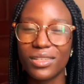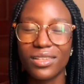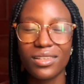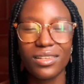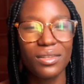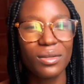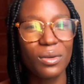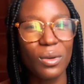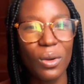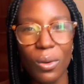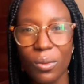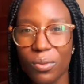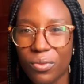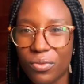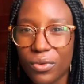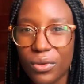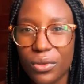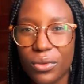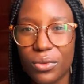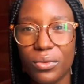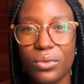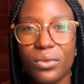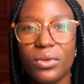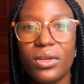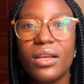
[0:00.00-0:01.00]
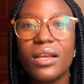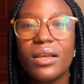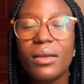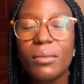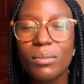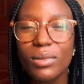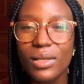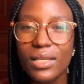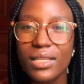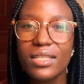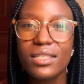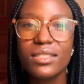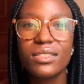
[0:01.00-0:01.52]
the link up for you.
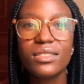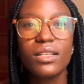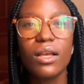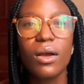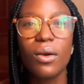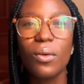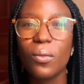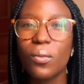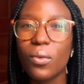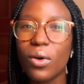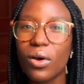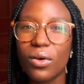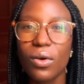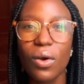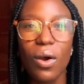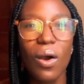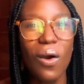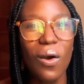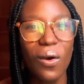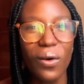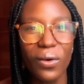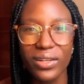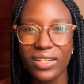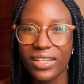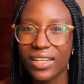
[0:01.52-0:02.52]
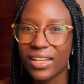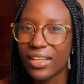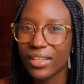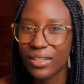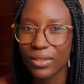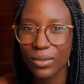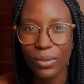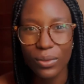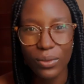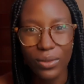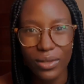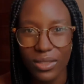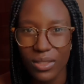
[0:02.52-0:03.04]
Please work on the
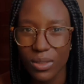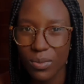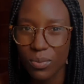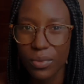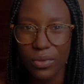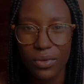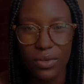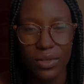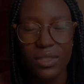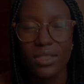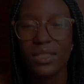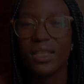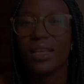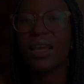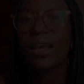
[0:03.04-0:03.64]
Holy Spirit.